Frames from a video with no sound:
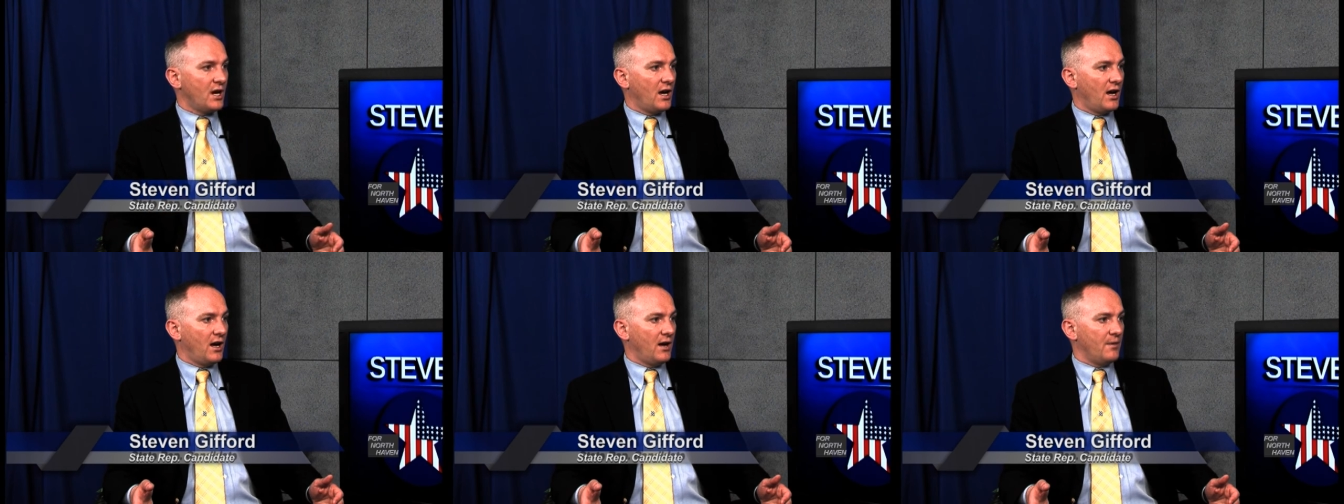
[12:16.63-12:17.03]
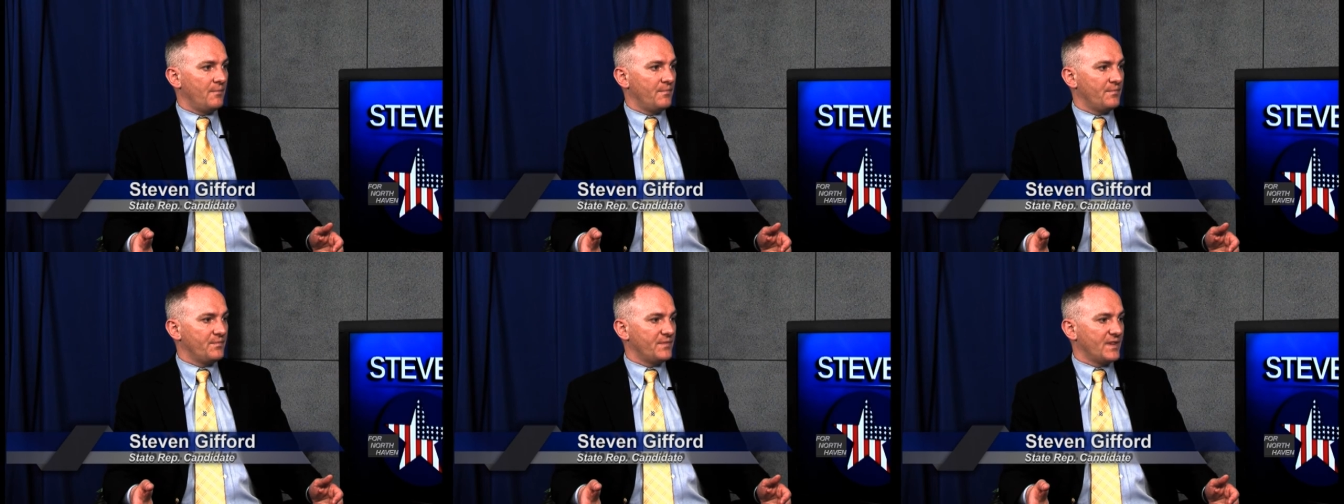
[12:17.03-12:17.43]

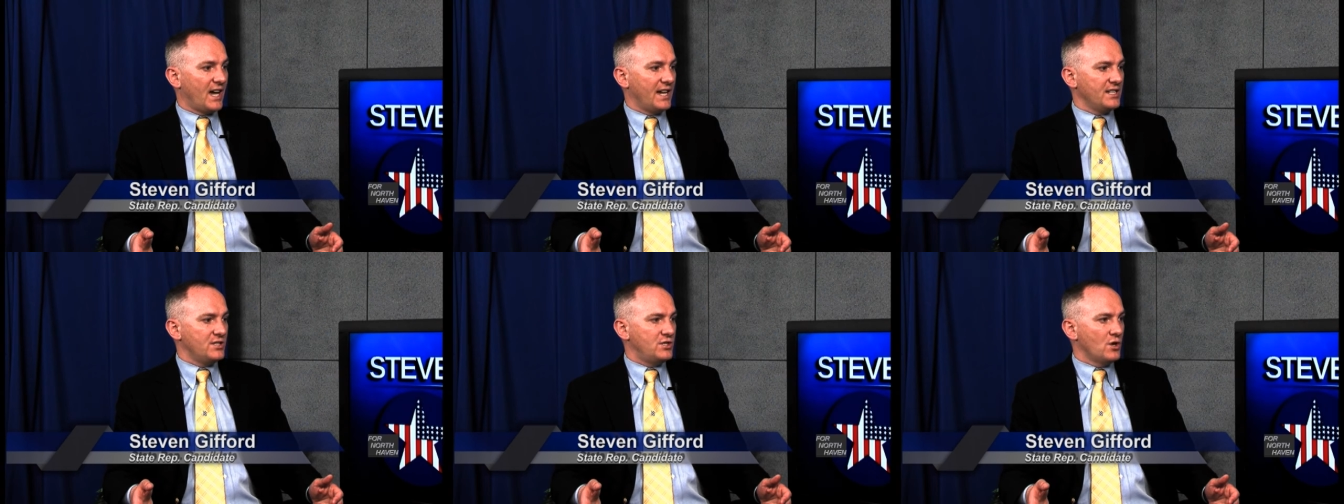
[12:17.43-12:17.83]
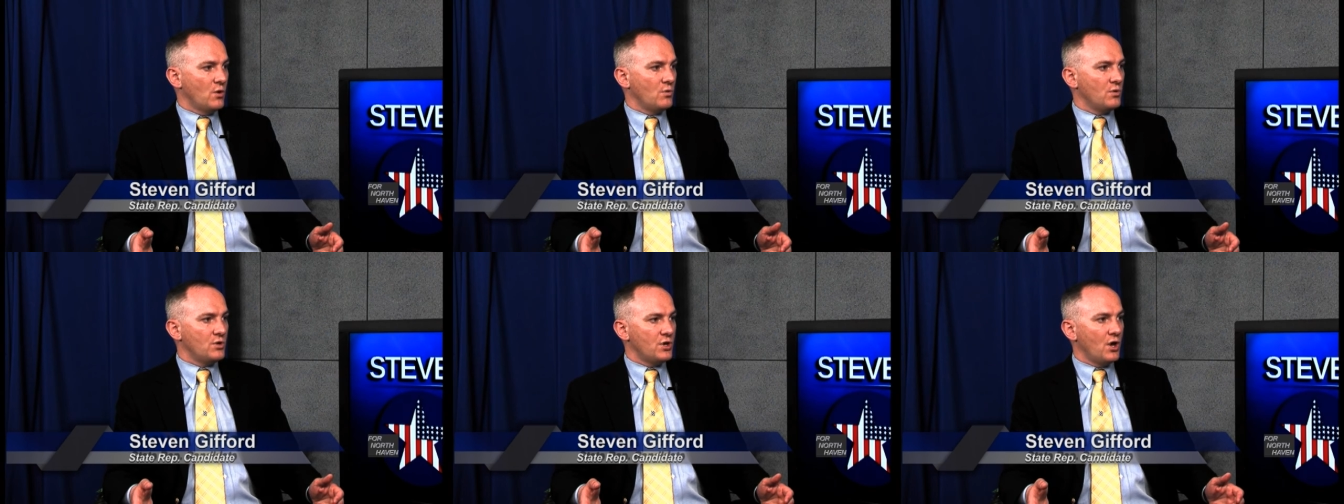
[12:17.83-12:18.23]
I
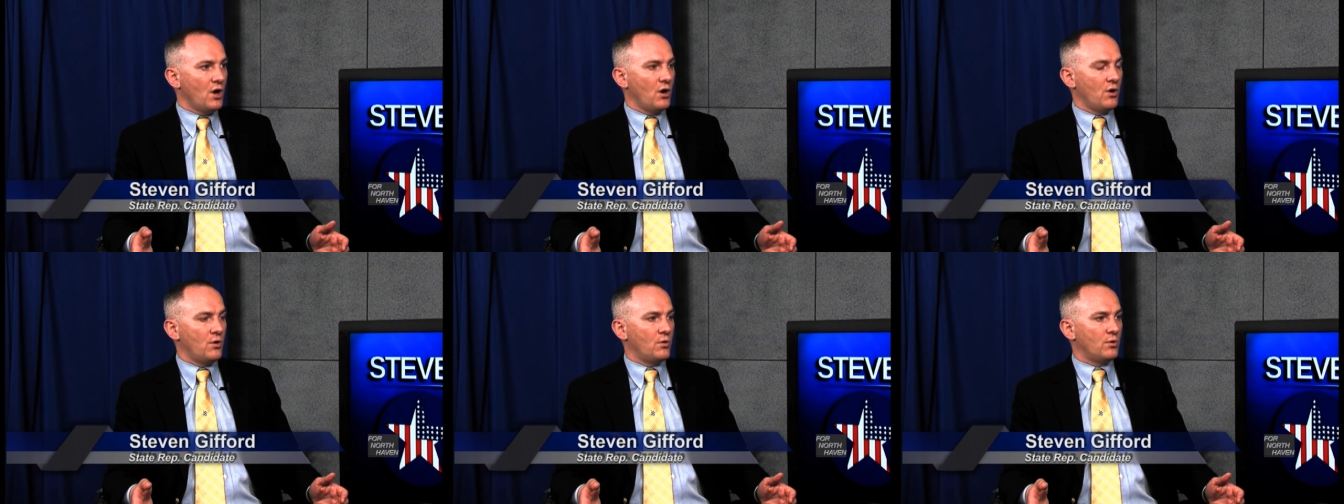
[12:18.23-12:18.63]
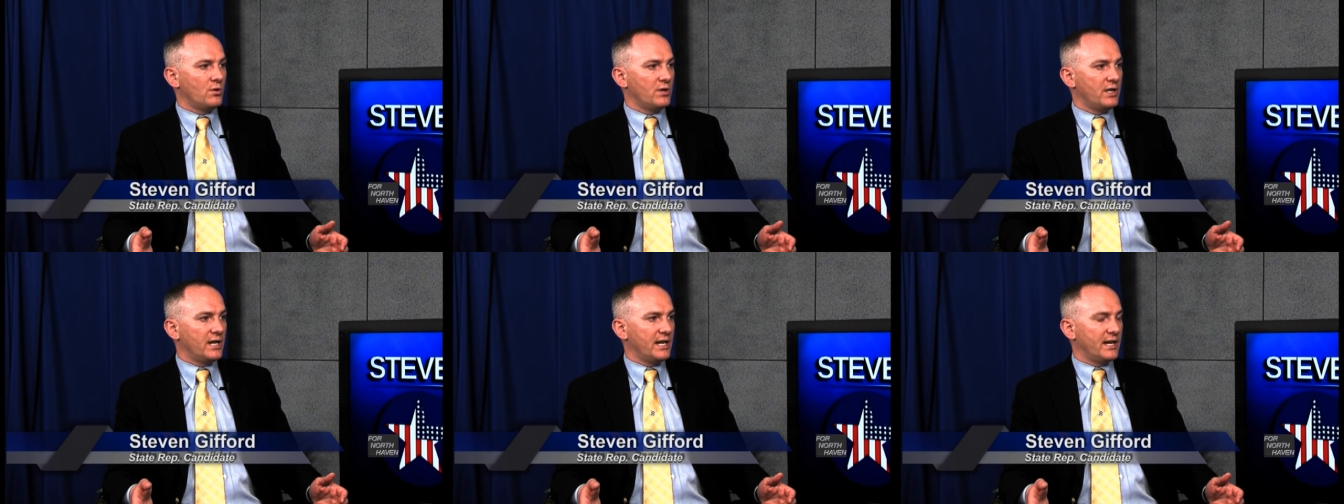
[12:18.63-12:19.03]
don't know,
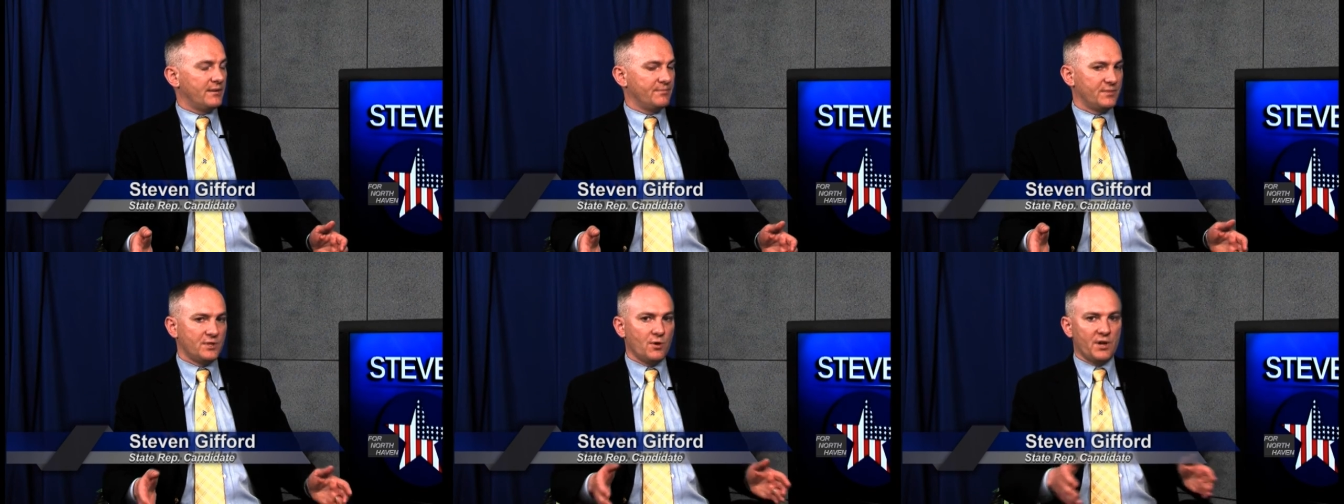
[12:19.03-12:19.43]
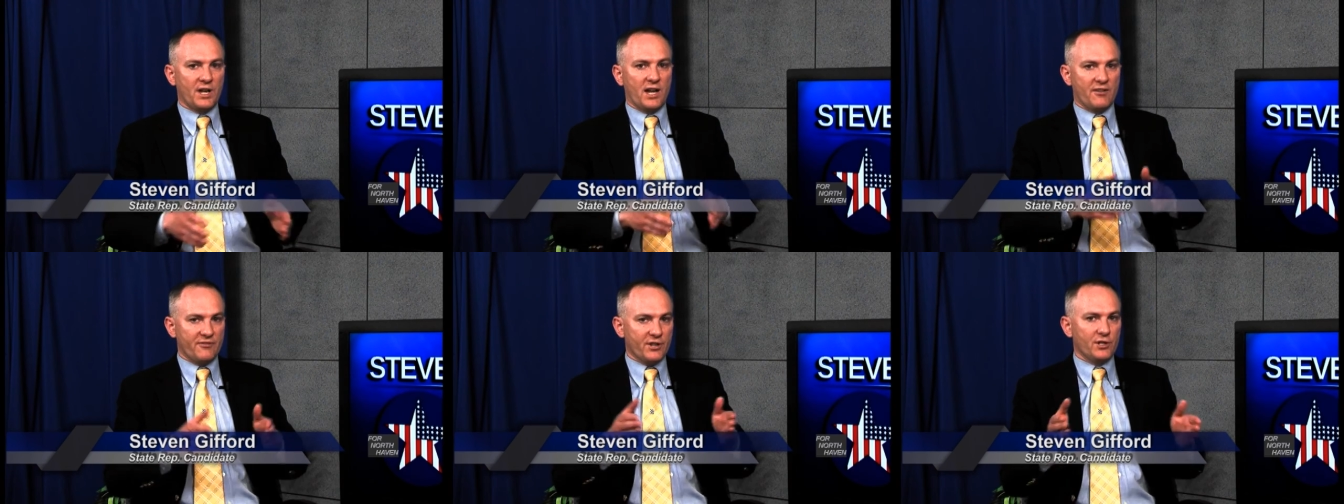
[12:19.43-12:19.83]
going
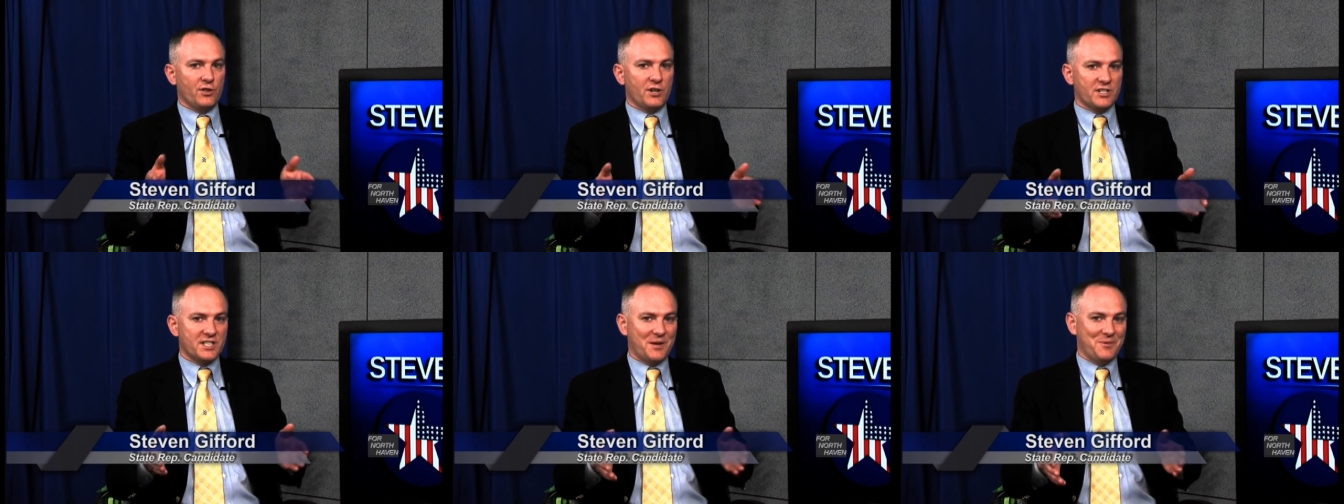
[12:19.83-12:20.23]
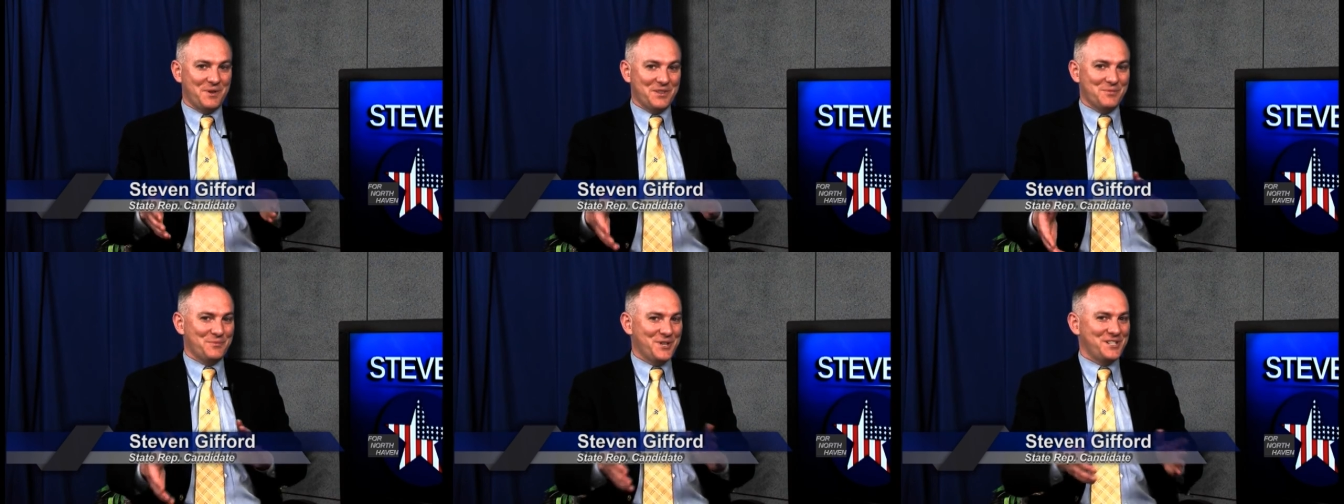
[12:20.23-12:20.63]
on a very long time about
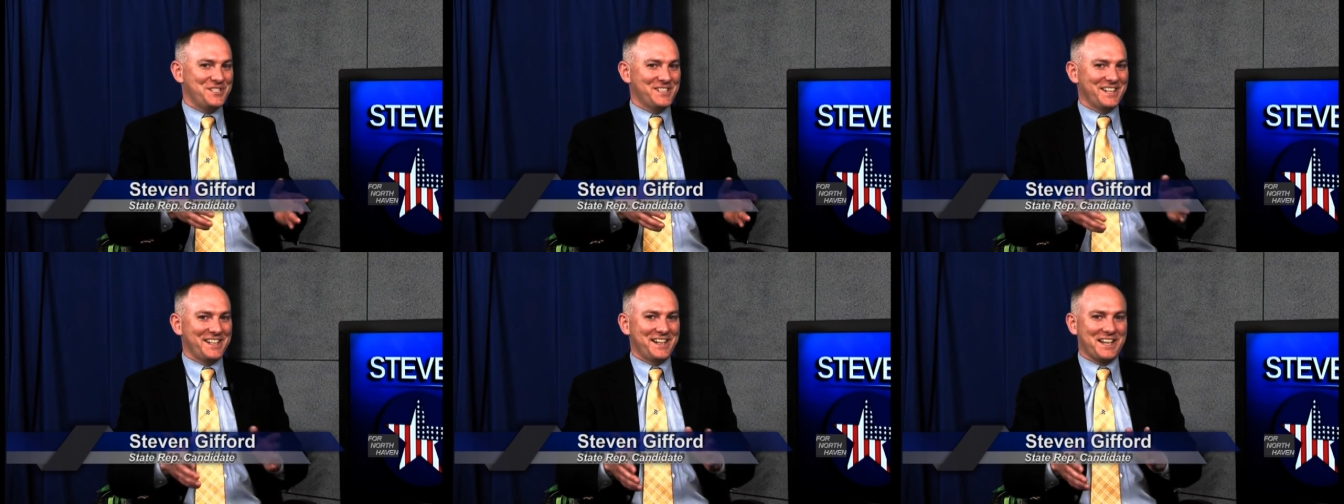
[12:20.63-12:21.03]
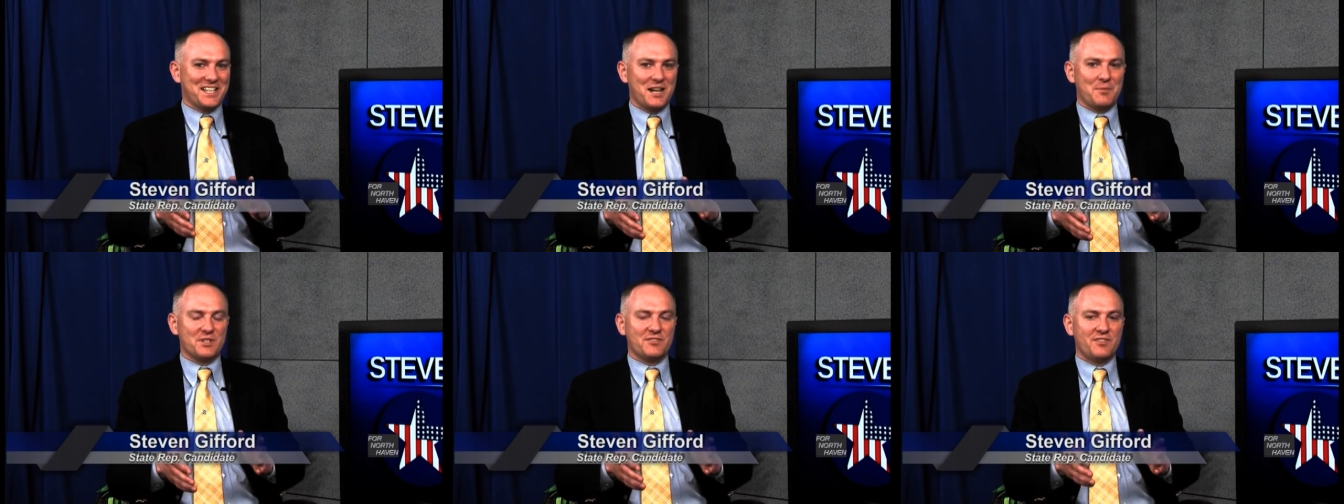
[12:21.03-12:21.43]
the budget on an
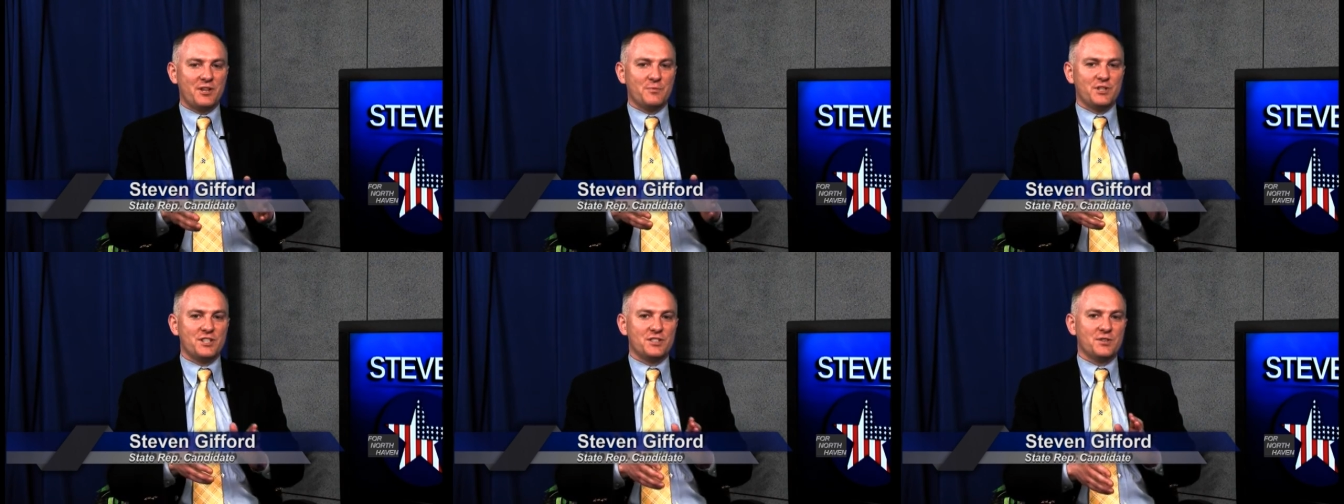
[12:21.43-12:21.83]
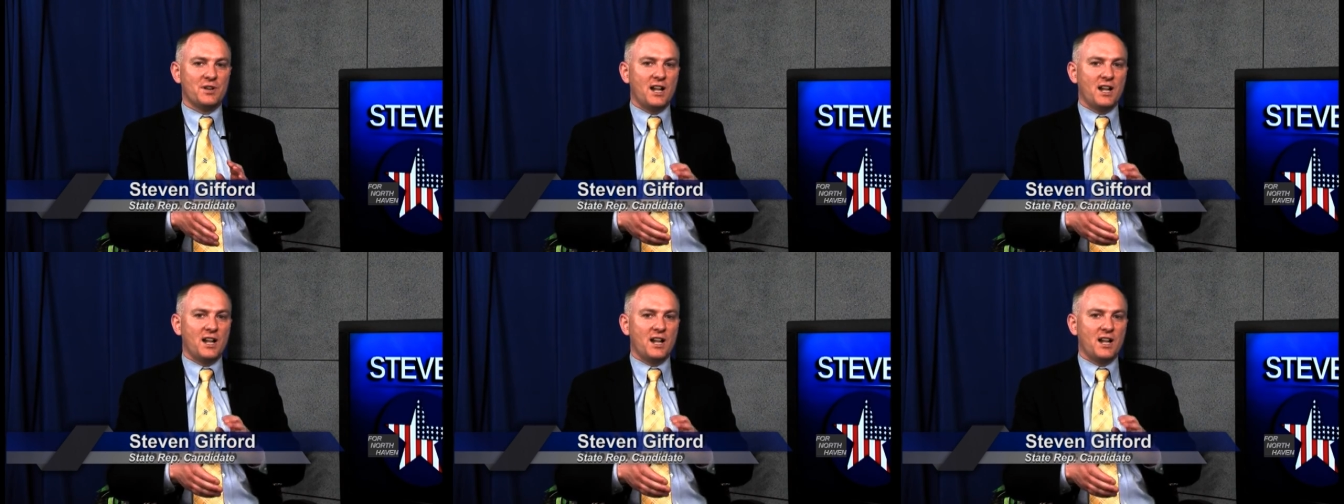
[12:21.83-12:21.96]
economic development issue,